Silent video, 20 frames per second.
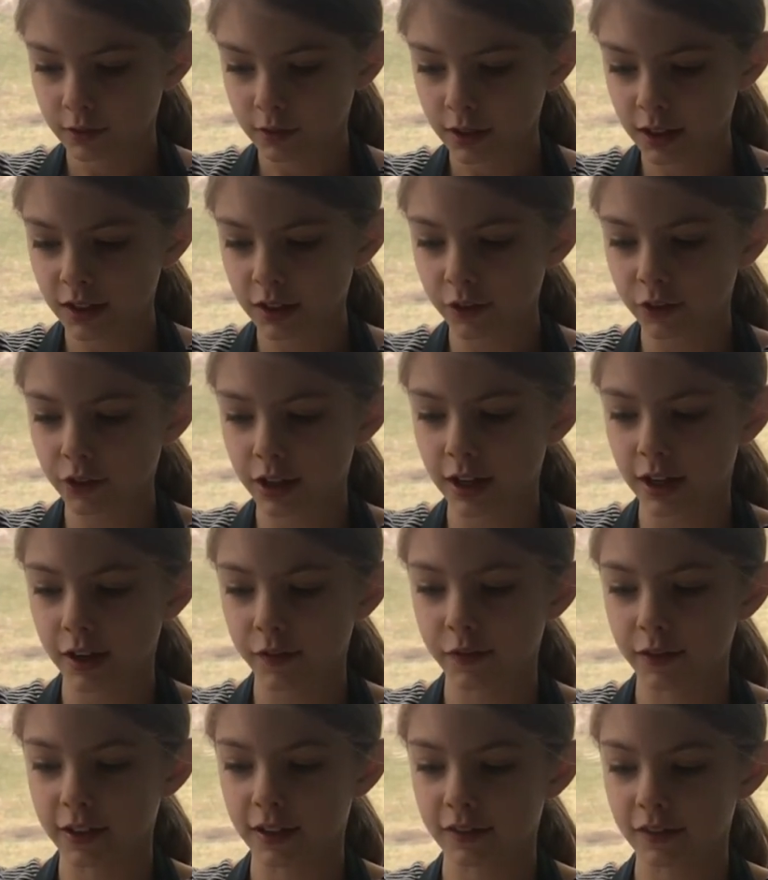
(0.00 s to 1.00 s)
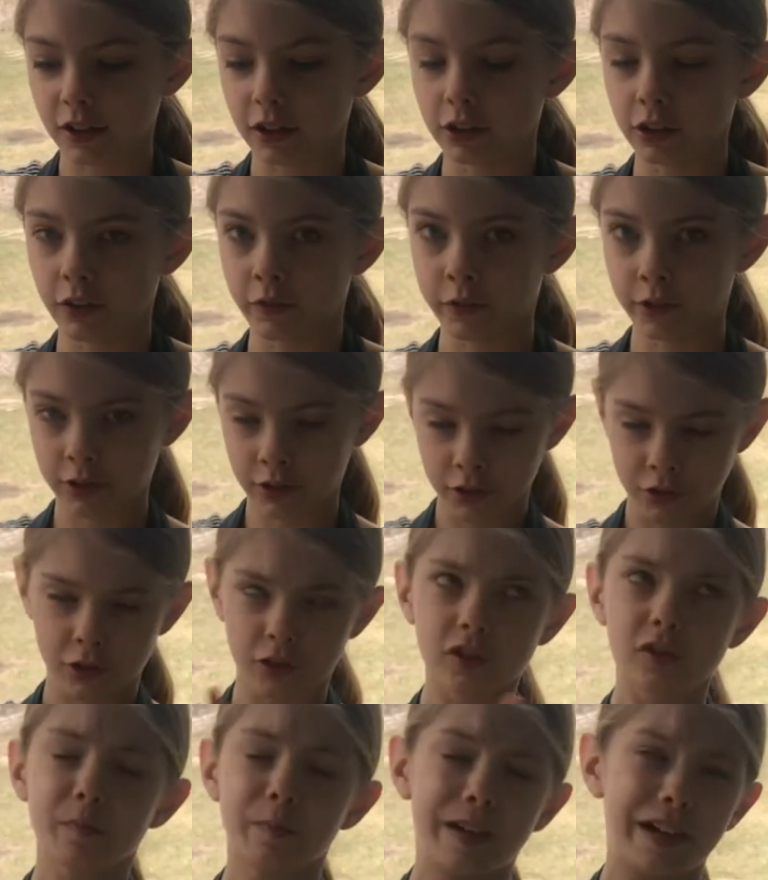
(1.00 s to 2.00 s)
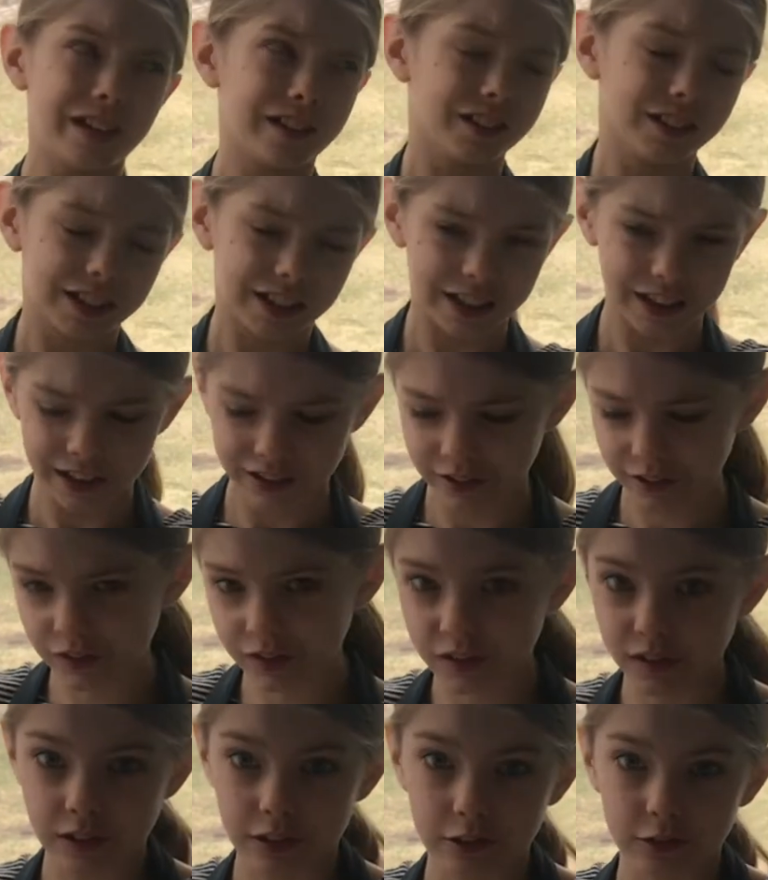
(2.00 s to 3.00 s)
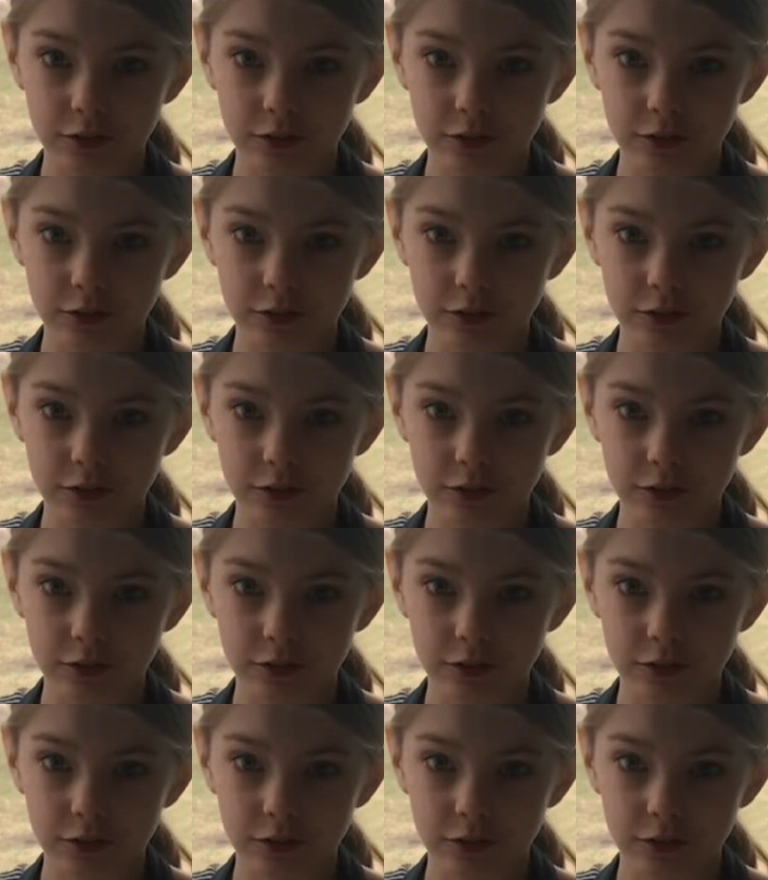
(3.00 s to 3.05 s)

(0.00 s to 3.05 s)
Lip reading: It's okay if it gets all over because you're sprinkling it, so.